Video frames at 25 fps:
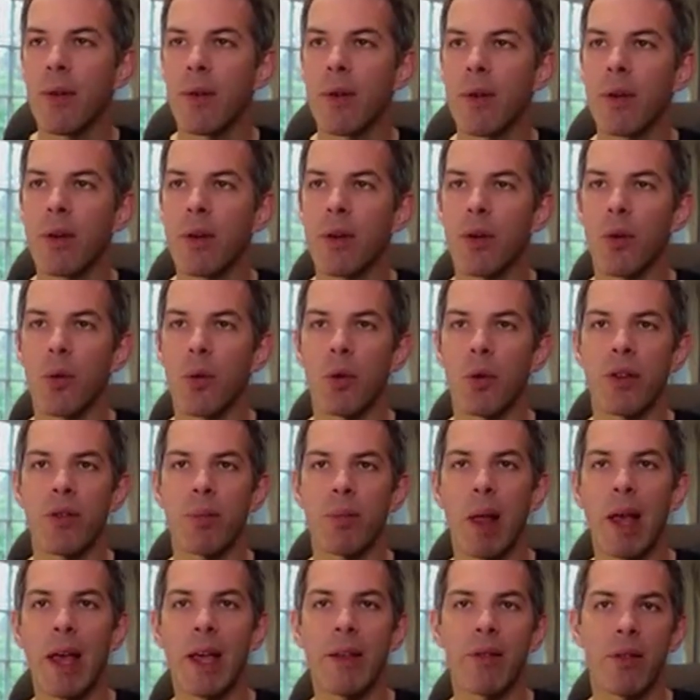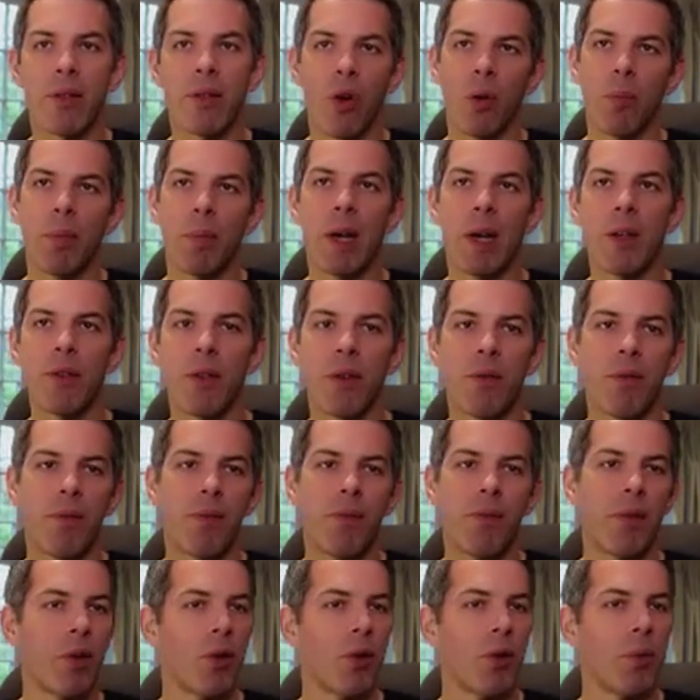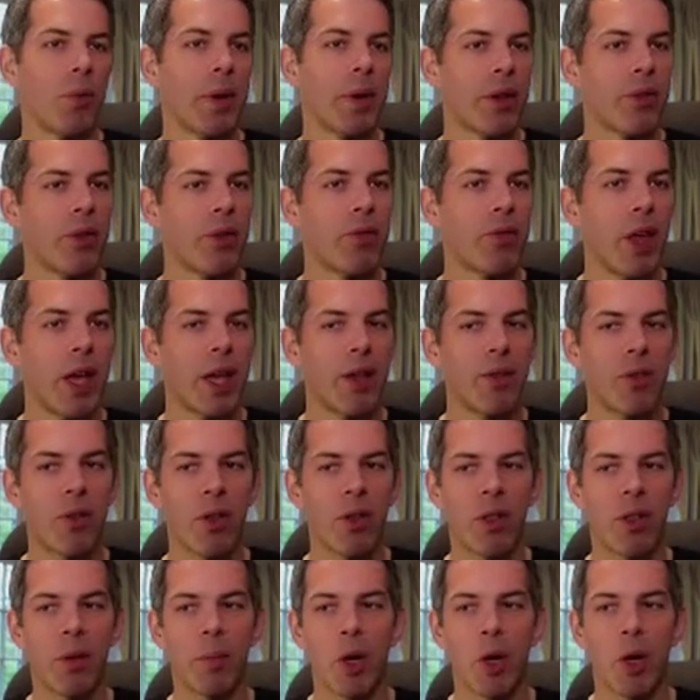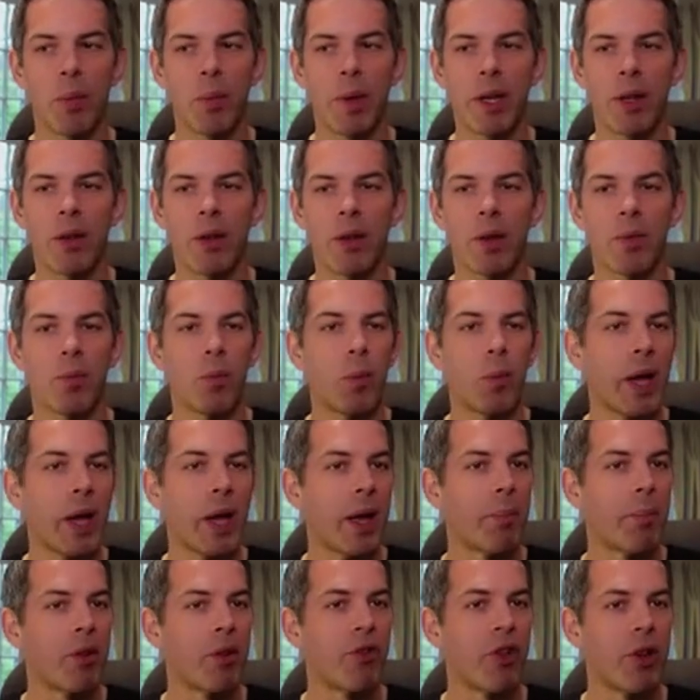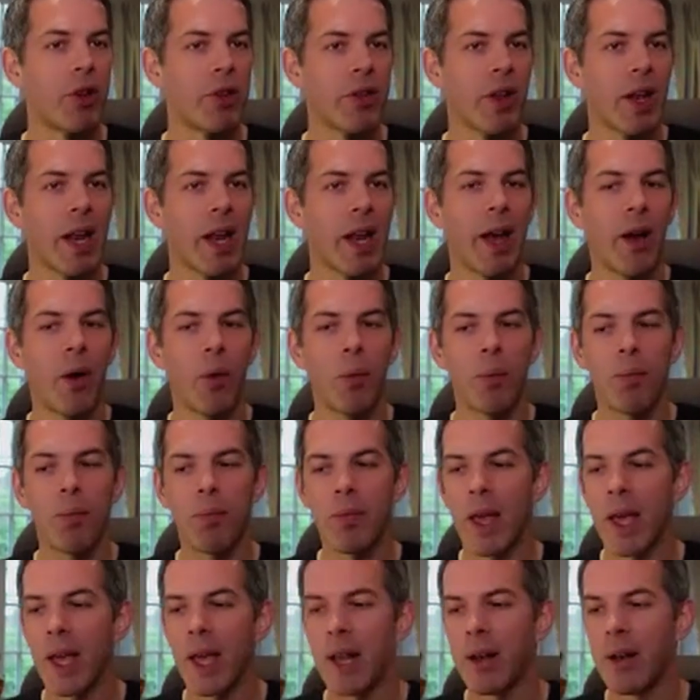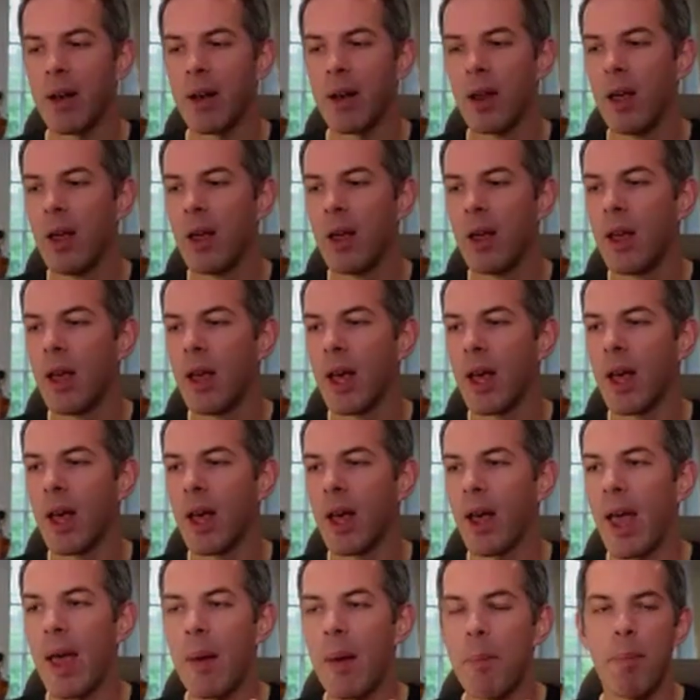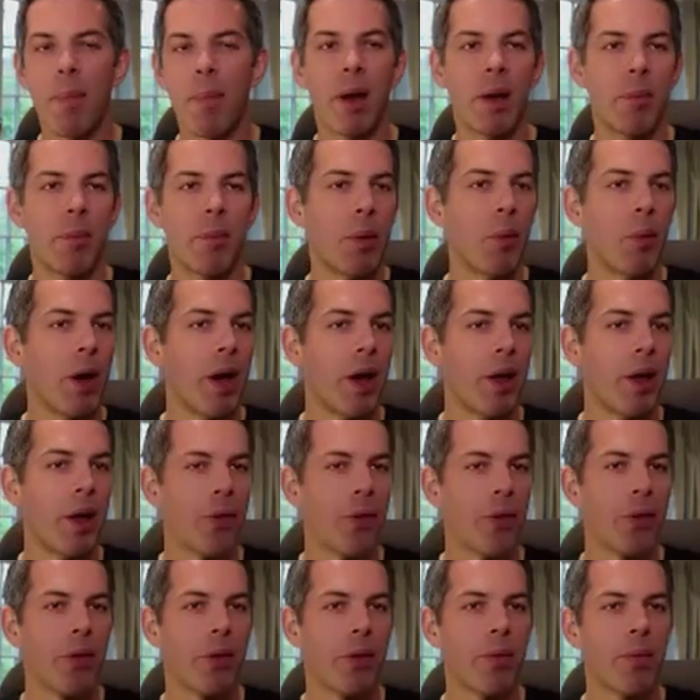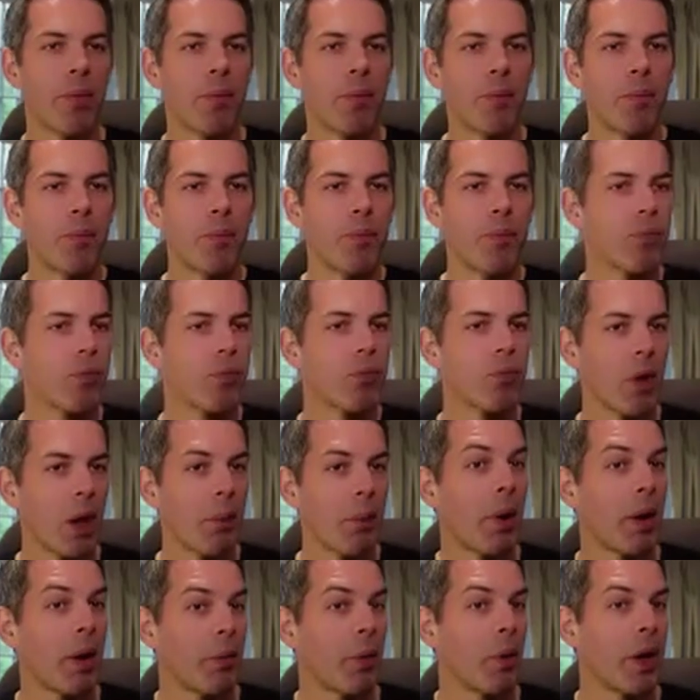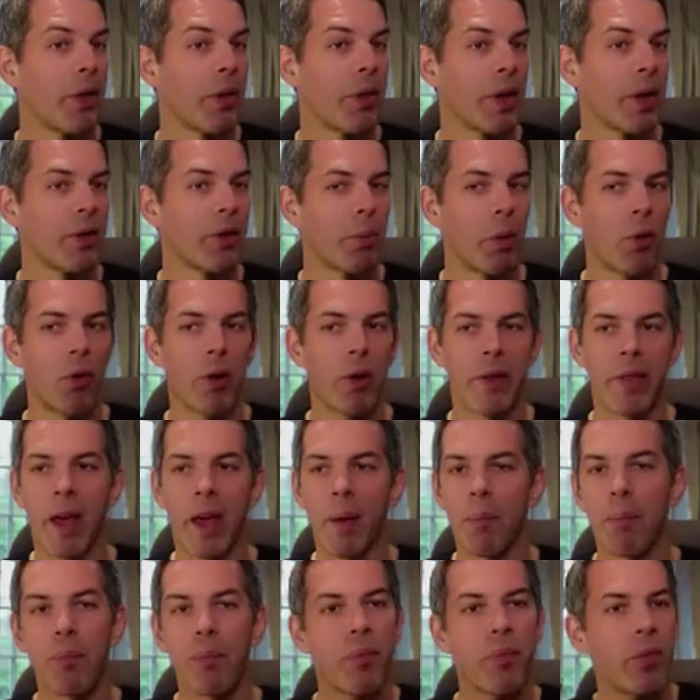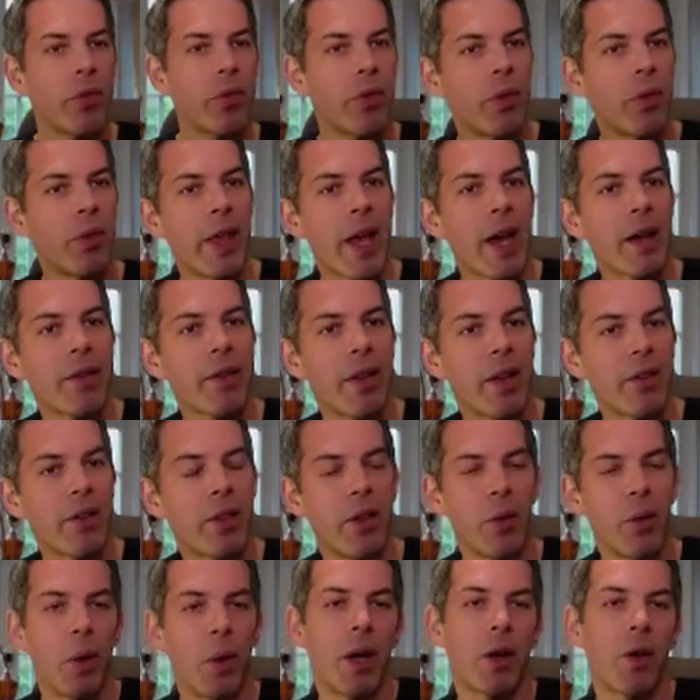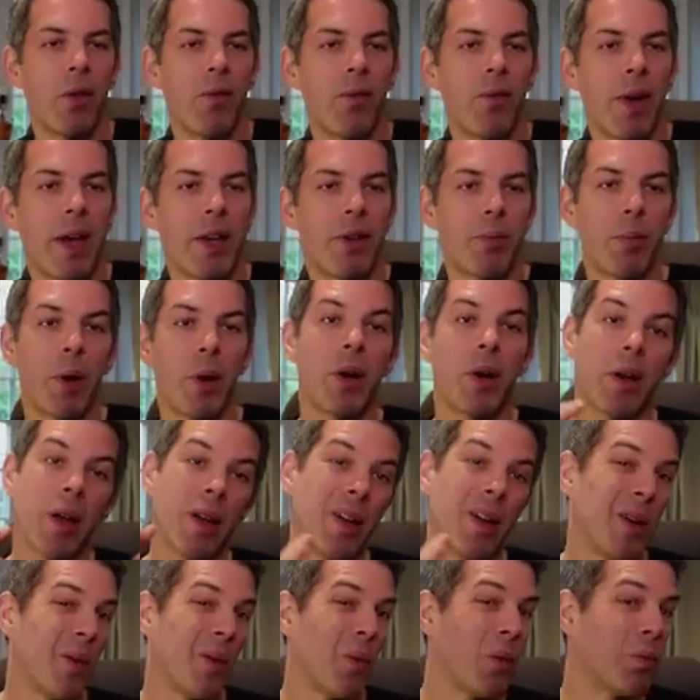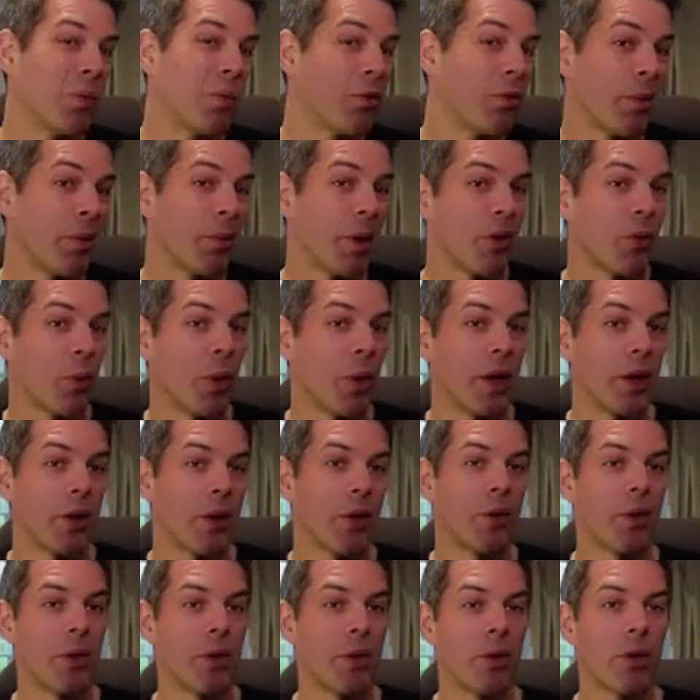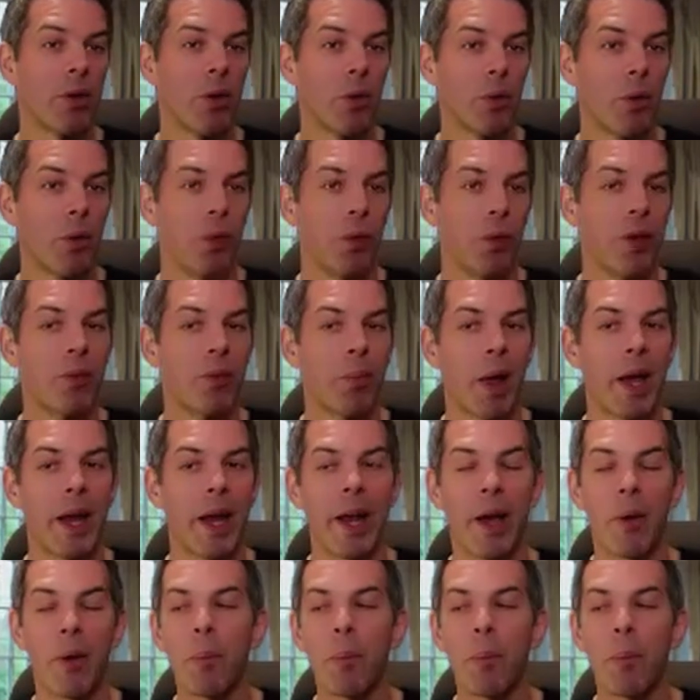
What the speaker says: Google Display is not part of your mix of things at the moment and where budgets allow, then it might be worth exploring that. The assets that work on Facebook will pretty much work on Google Display now.